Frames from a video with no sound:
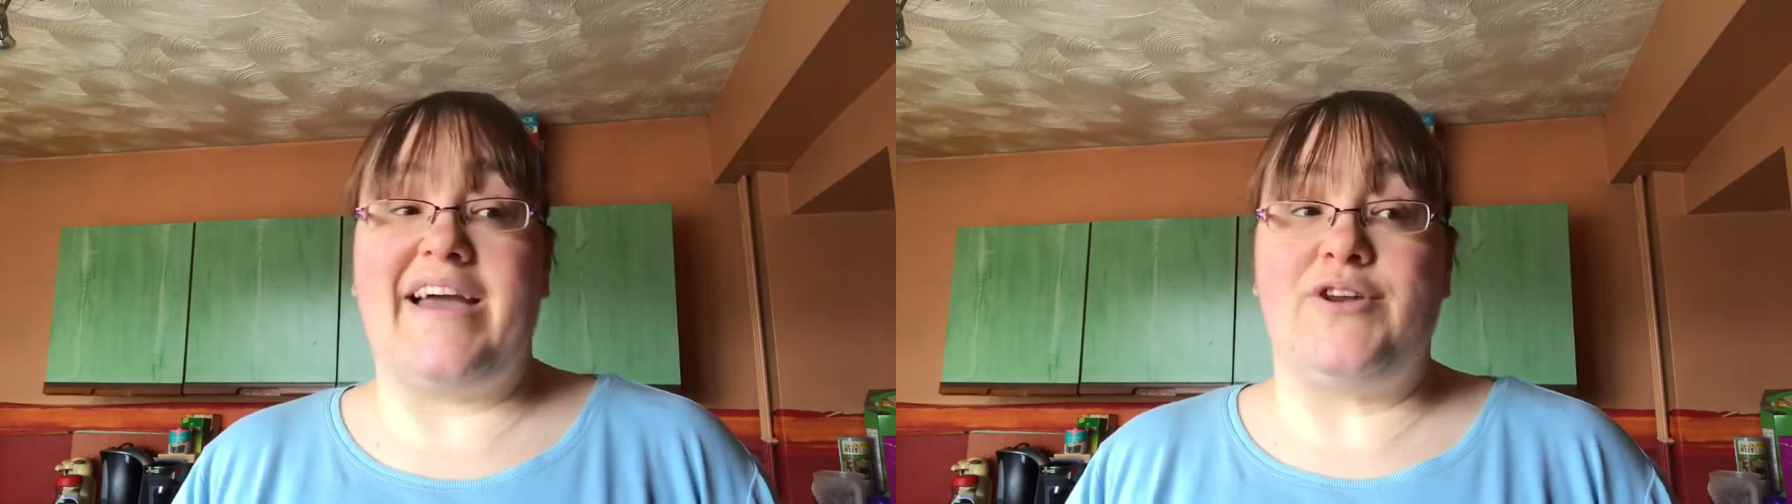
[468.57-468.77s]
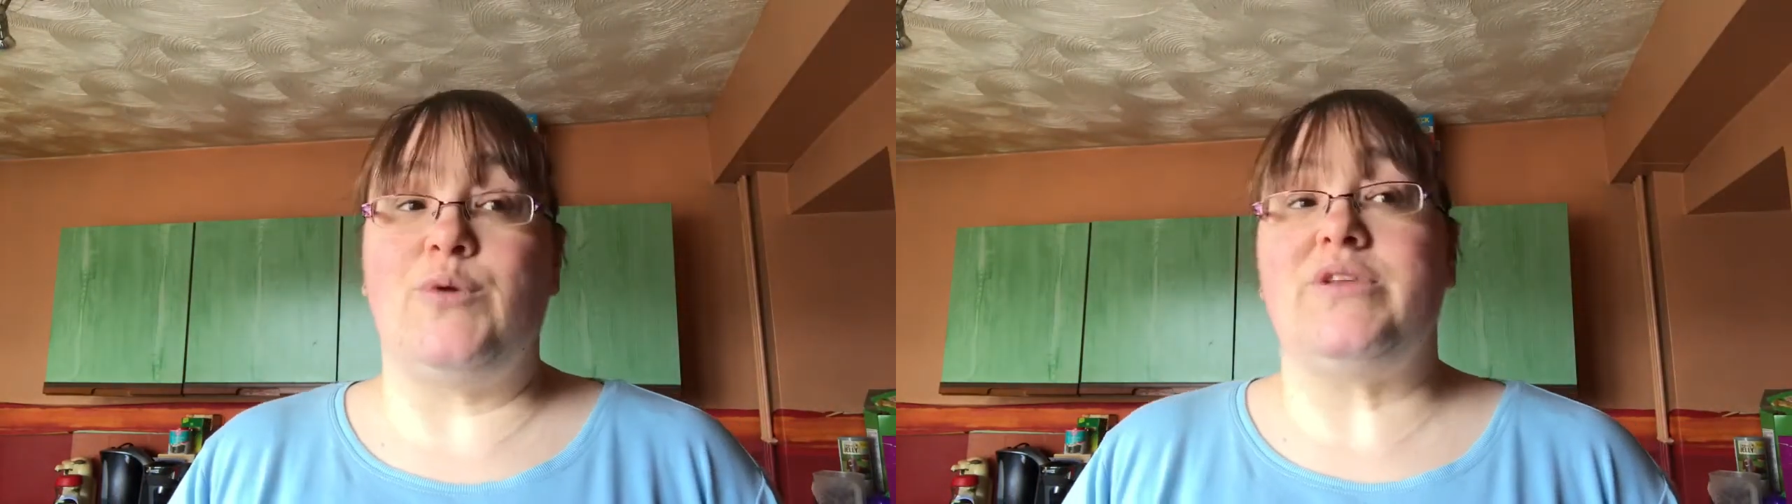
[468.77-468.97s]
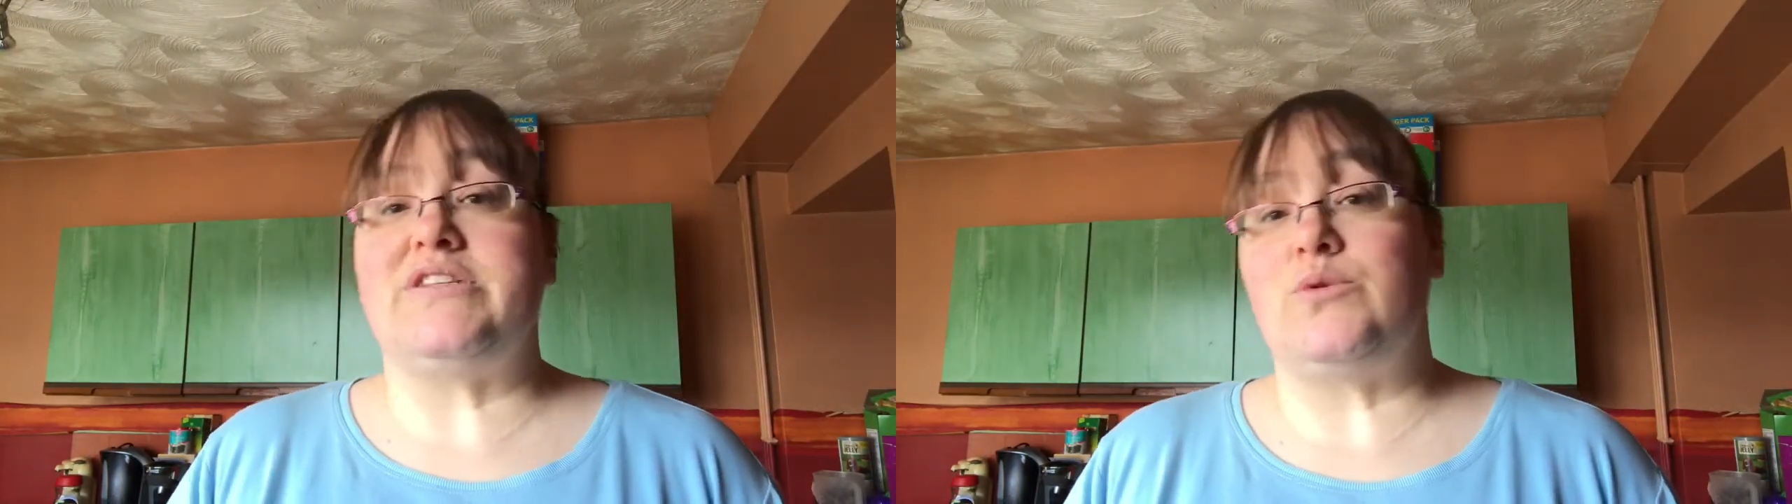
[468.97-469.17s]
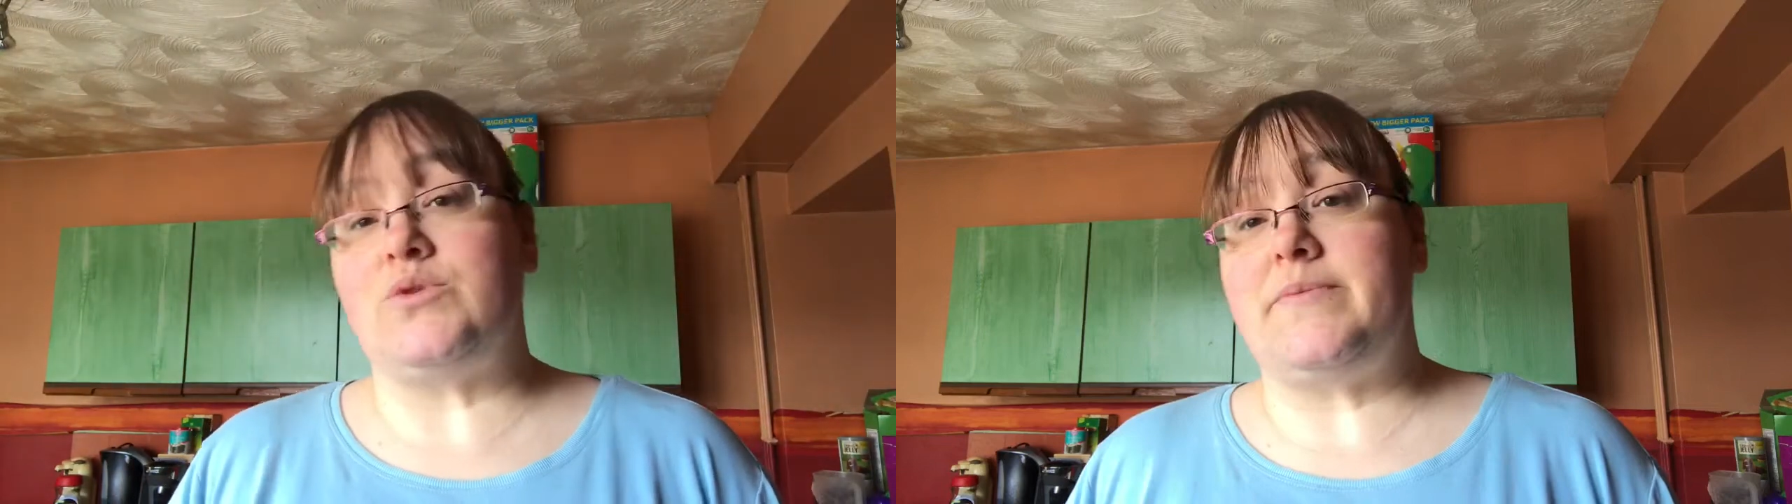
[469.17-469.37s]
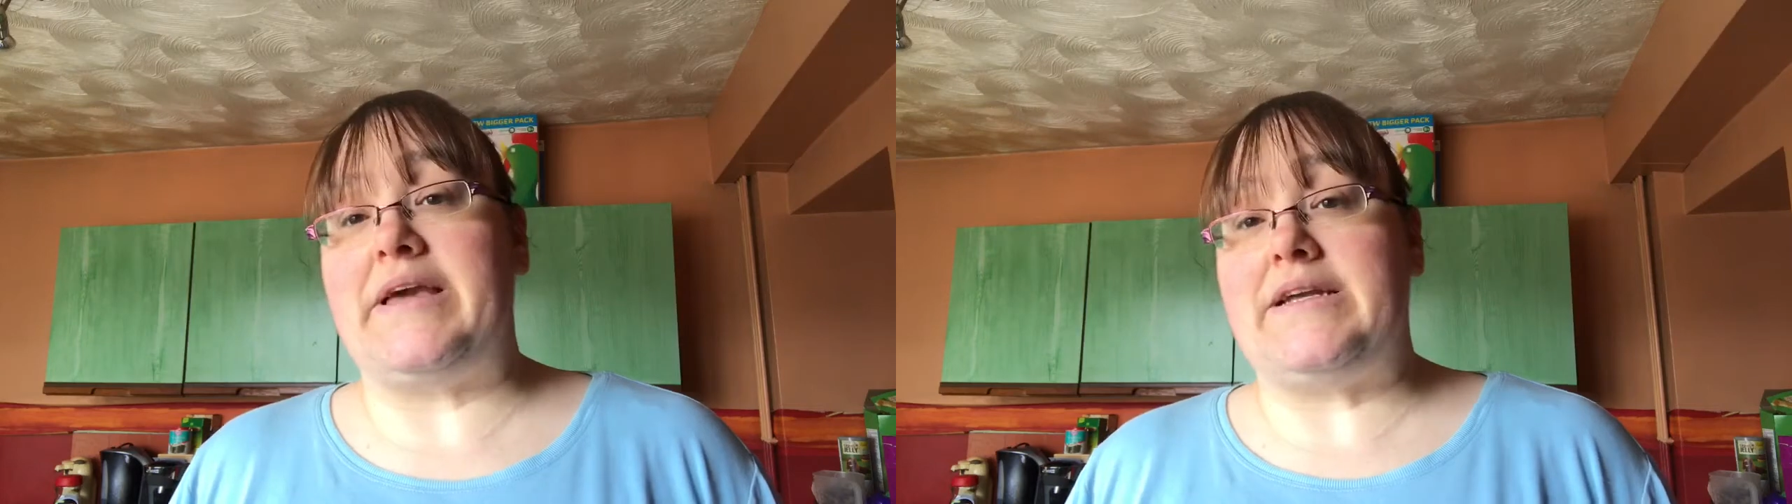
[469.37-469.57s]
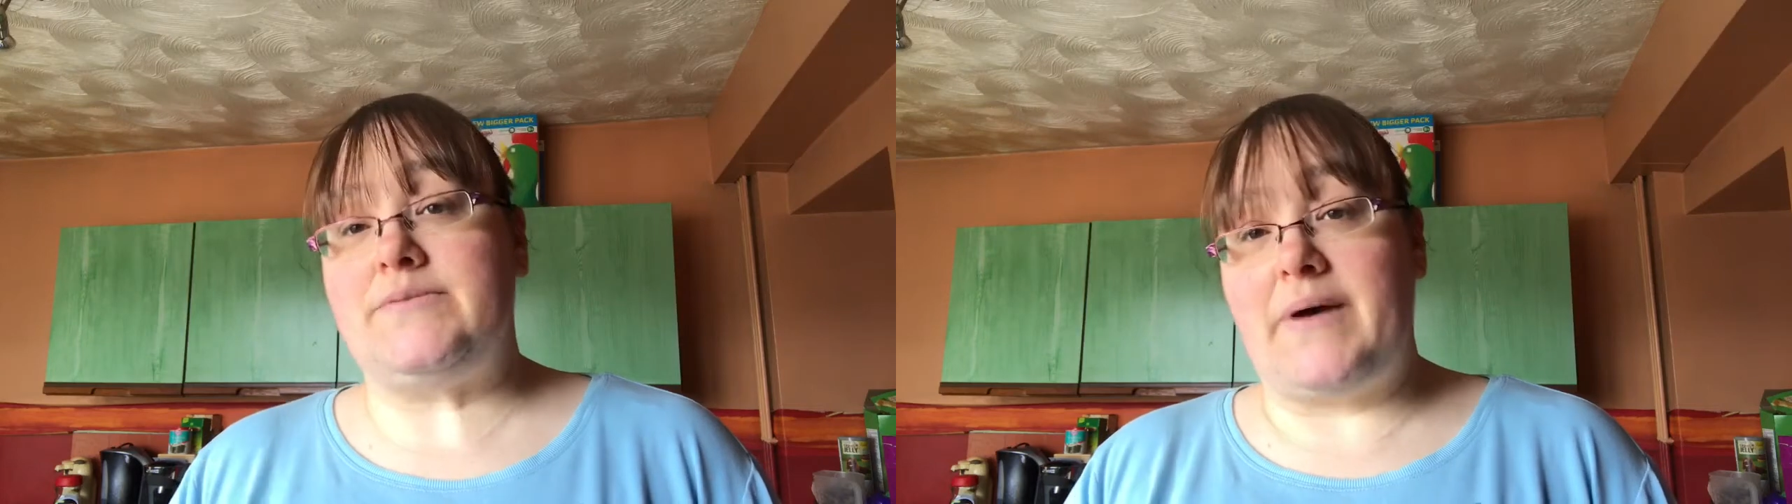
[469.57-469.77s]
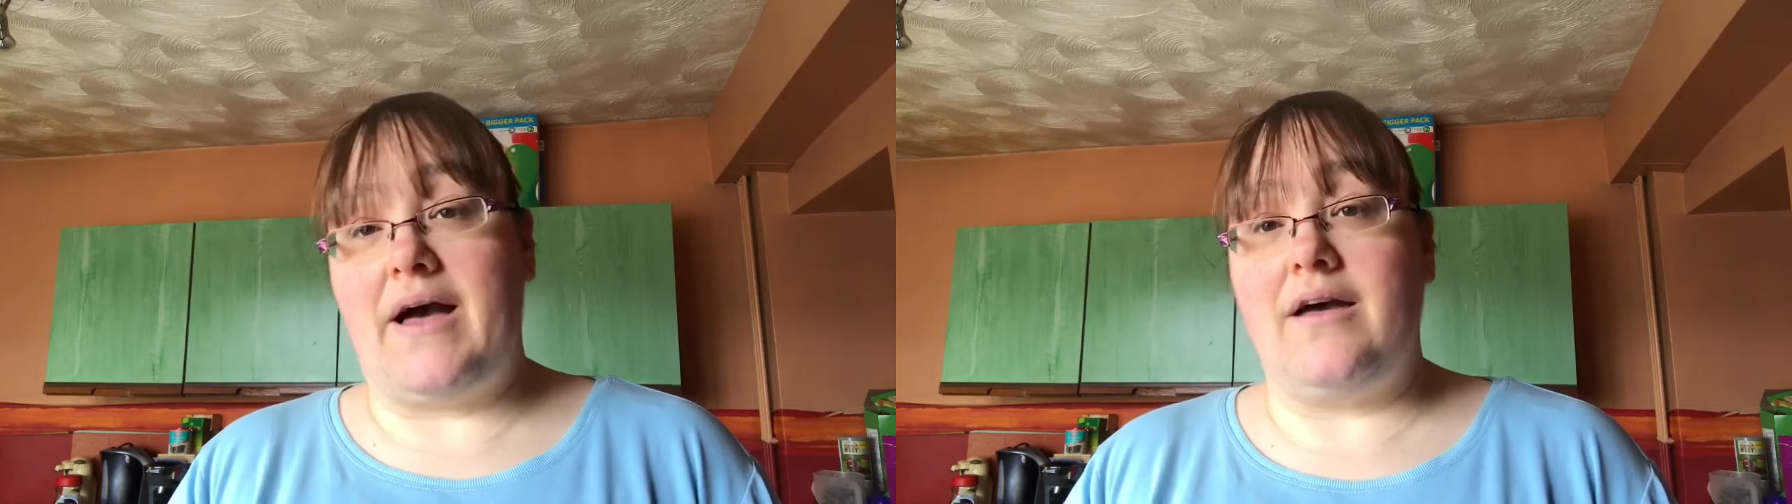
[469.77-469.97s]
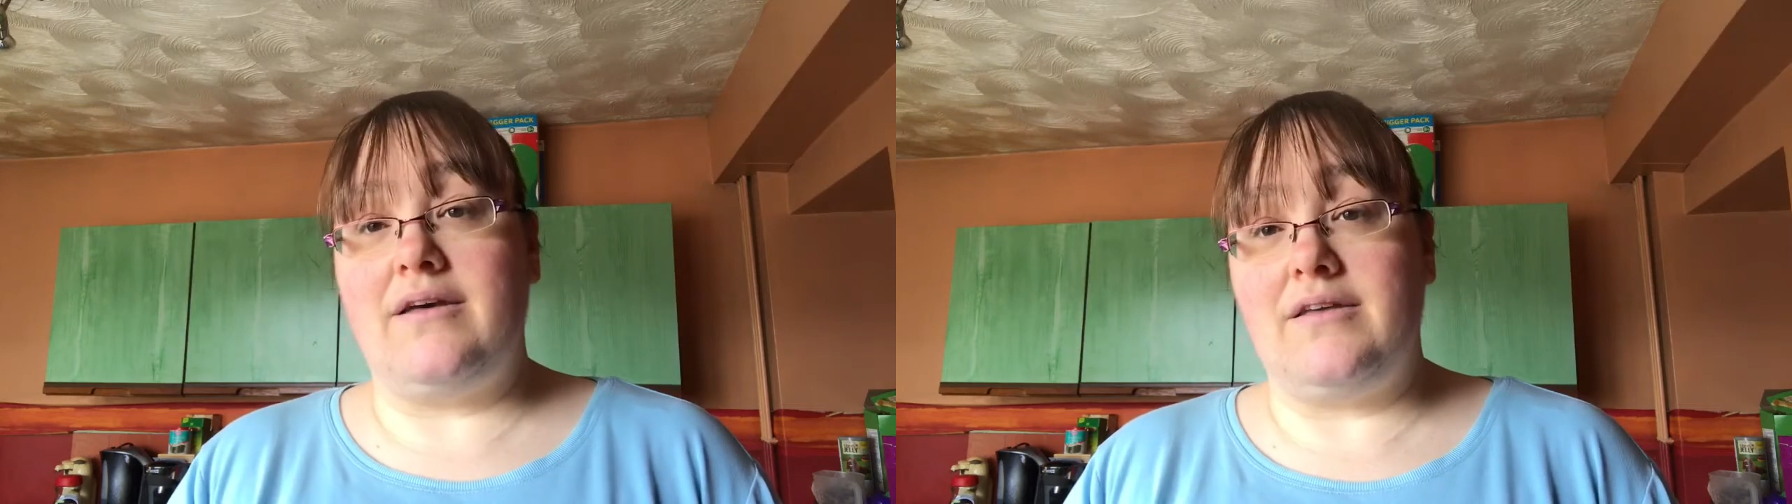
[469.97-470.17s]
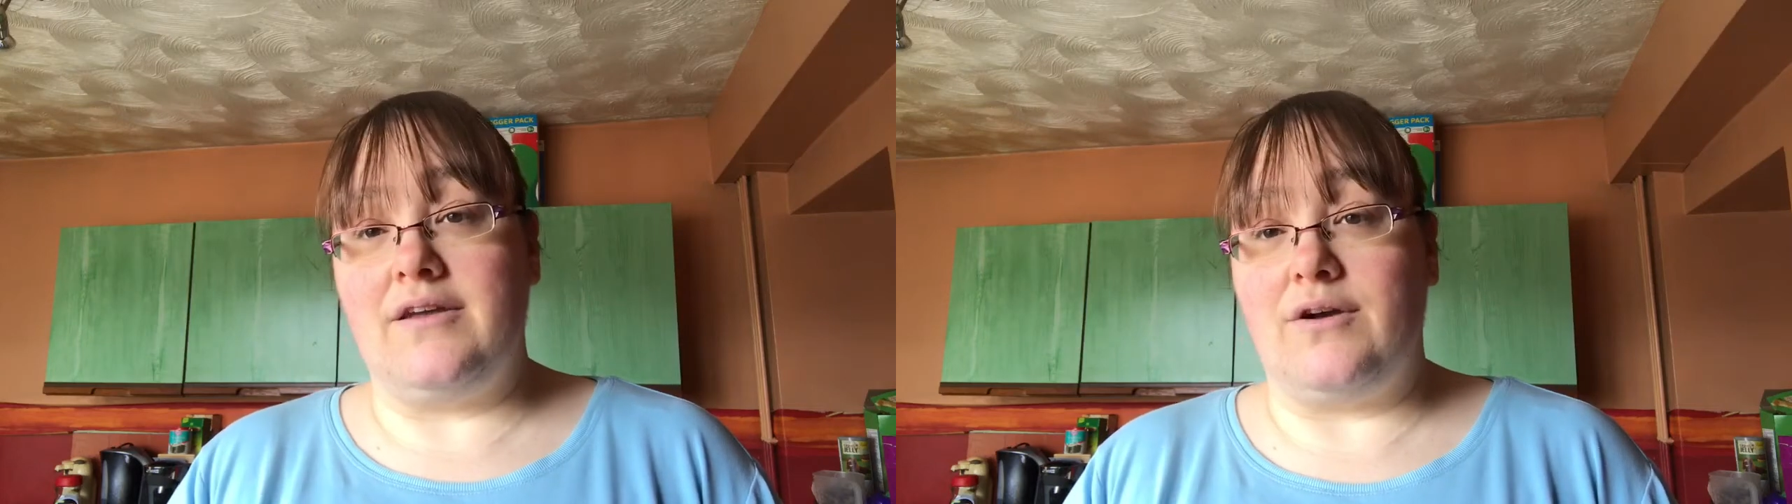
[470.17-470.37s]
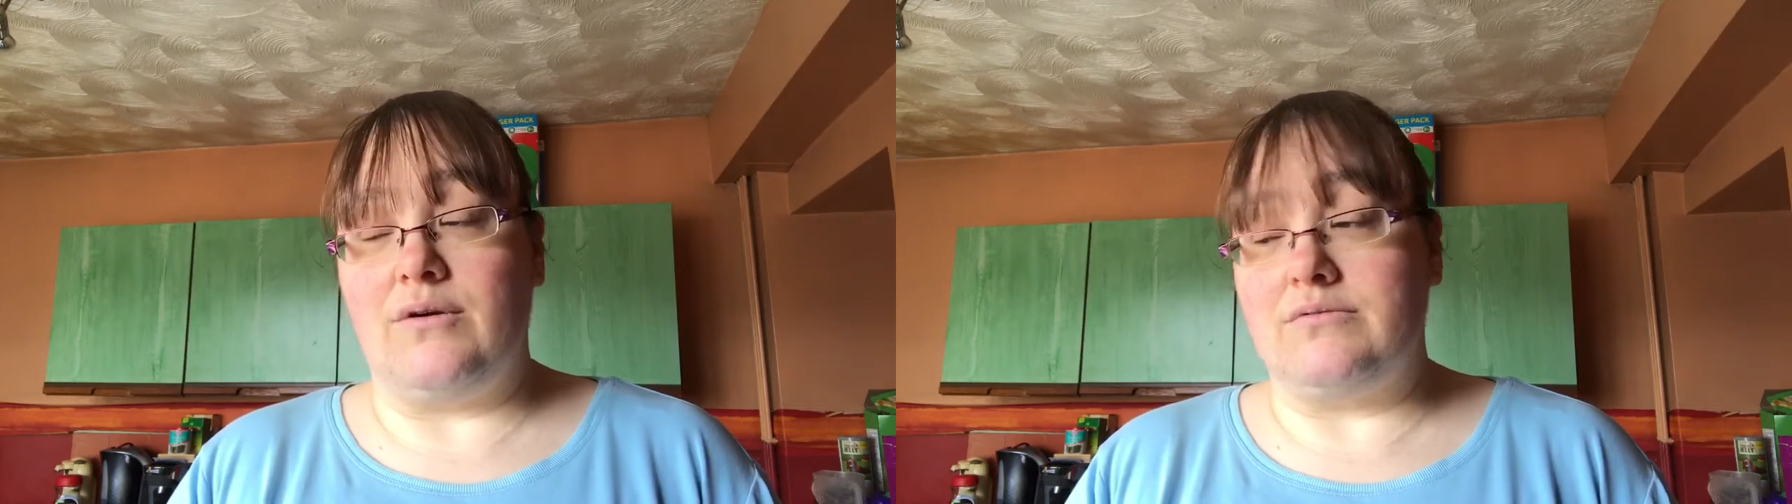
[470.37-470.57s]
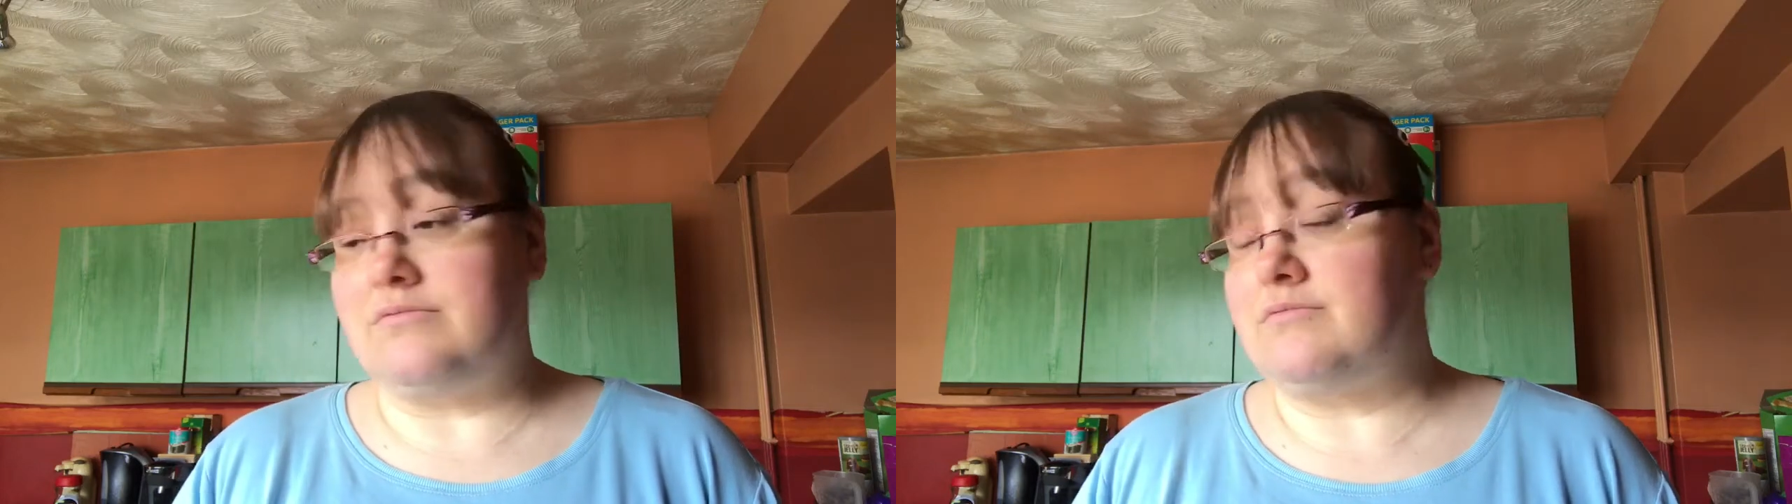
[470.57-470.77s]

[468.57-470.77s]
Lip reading: I know there's no speed, but you know,